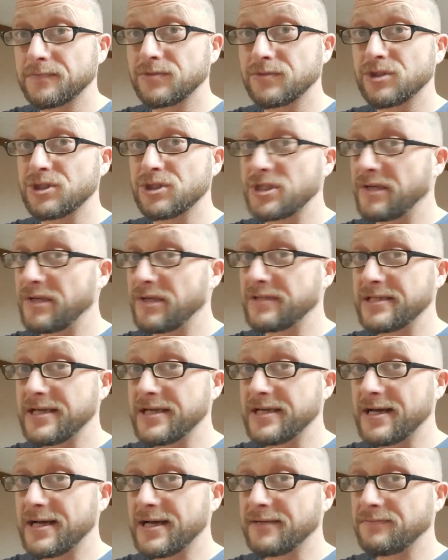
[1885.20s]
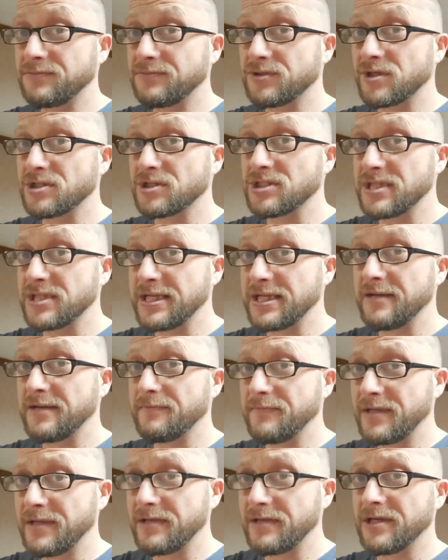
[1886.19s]
Just give it to God. Trust in
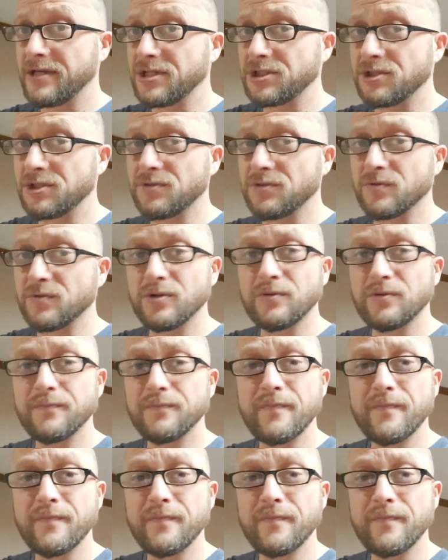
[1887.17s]
Him. He'll get you through.